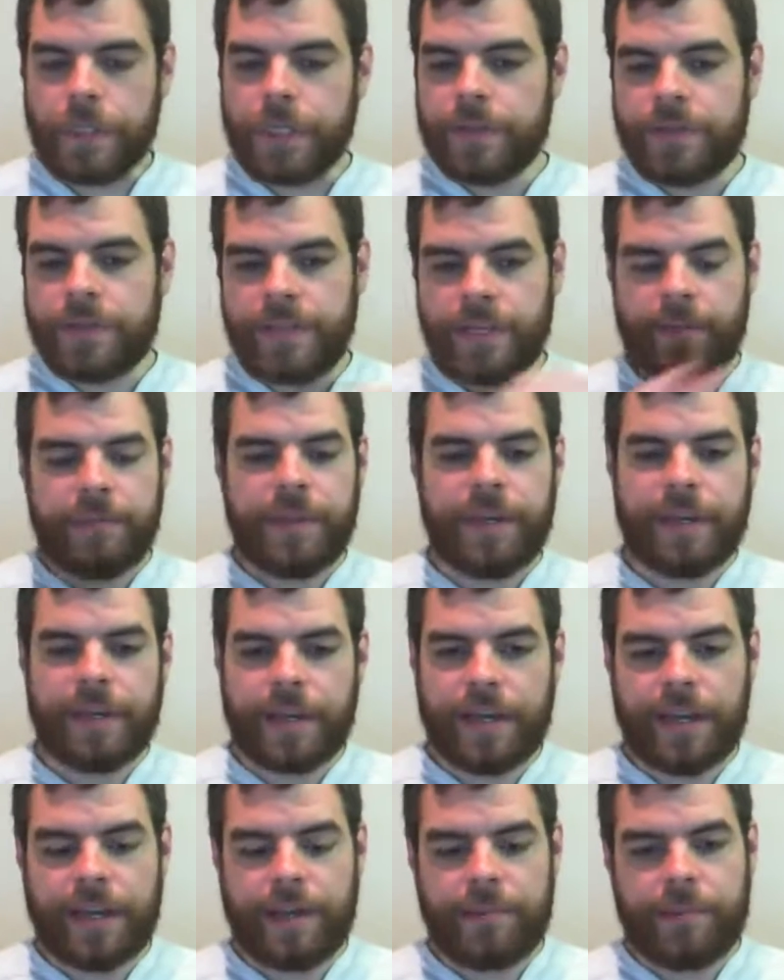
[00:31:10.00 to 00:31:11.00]
Same thing
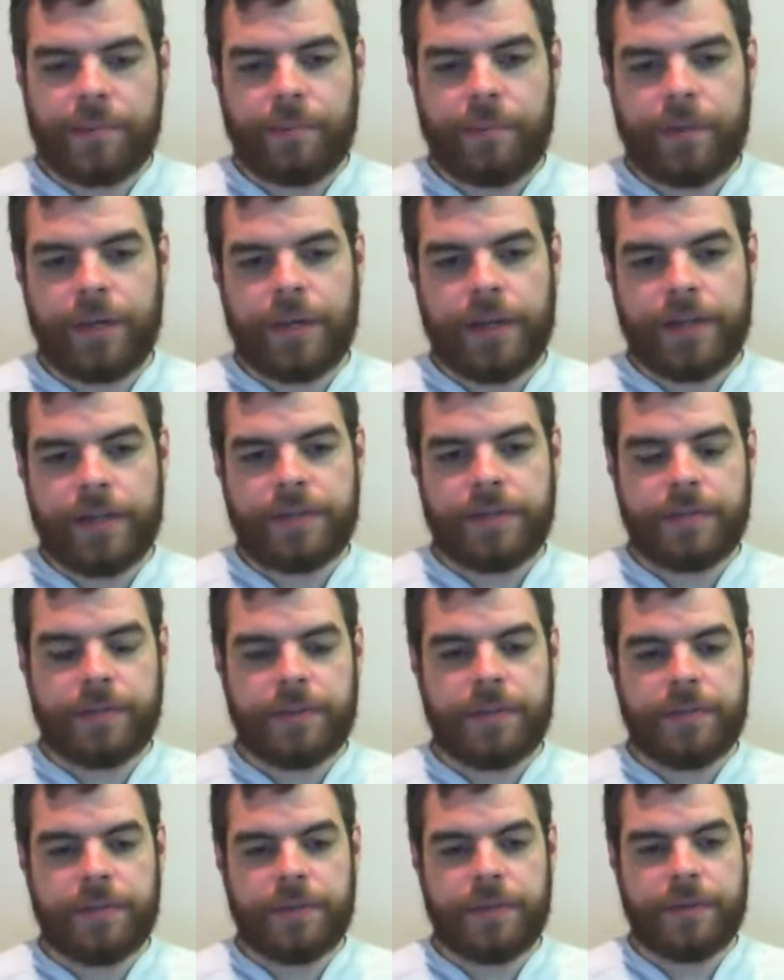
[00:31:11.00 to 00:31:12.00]
kind of happened when I
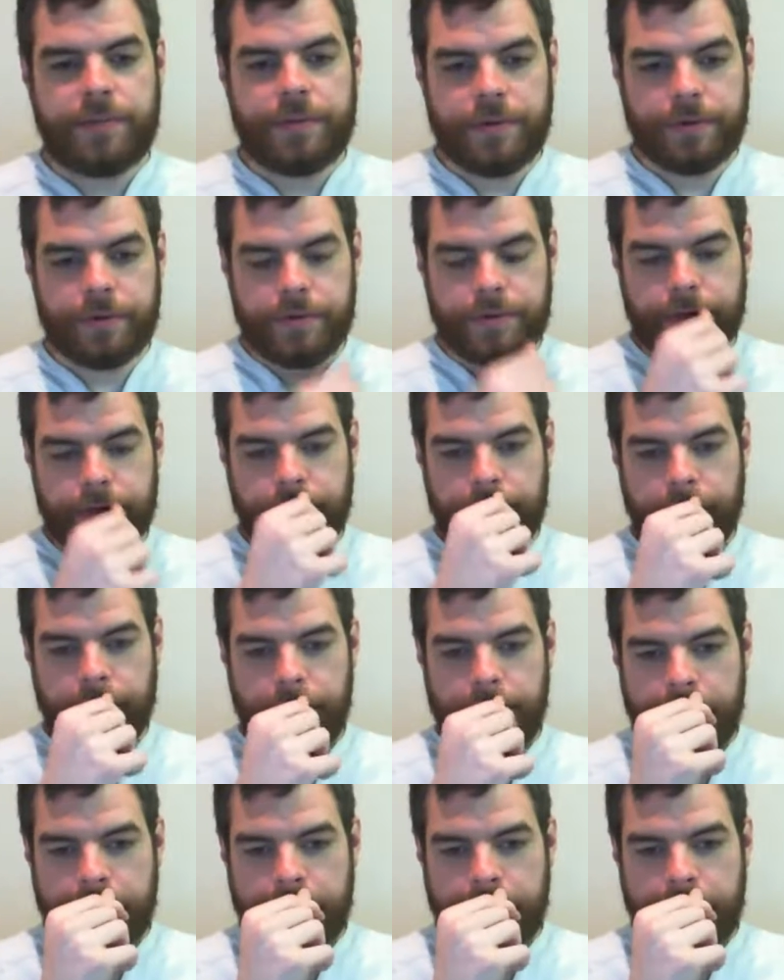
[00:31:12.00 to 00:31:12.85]
switched to being a producer.